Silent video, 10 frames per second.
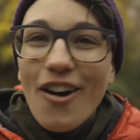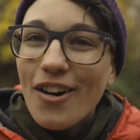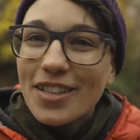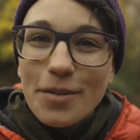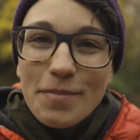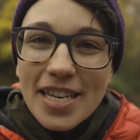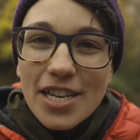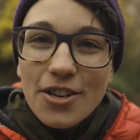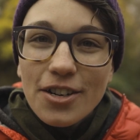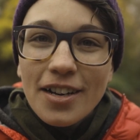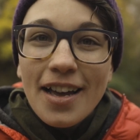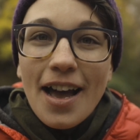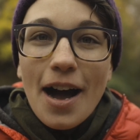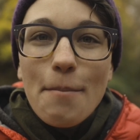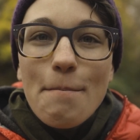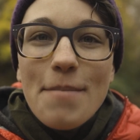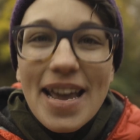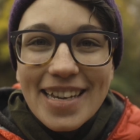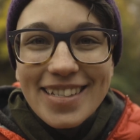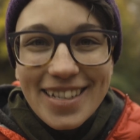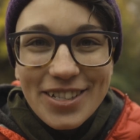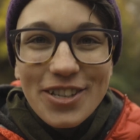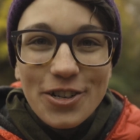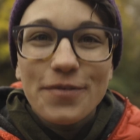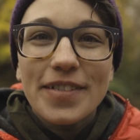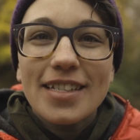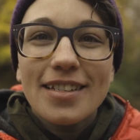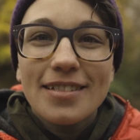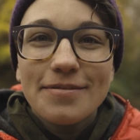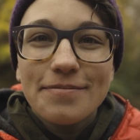Awesome gear, amazing service.